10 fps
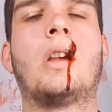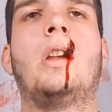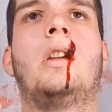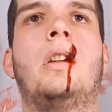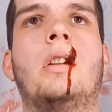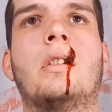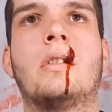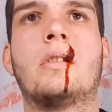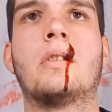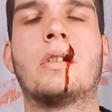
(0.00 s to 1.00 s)

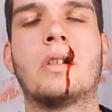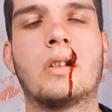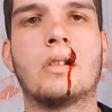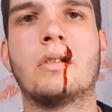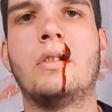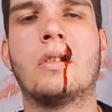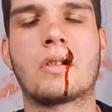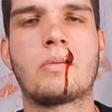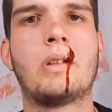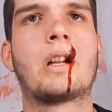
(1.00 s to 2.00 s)
and
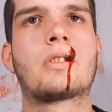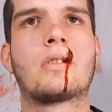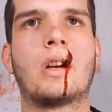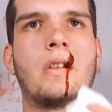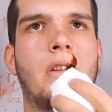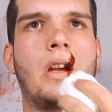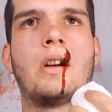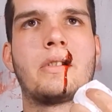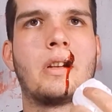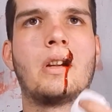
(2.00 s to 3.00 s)
splotch it around the
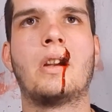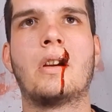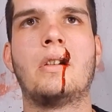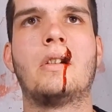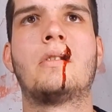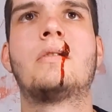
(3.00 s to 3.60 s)
outside area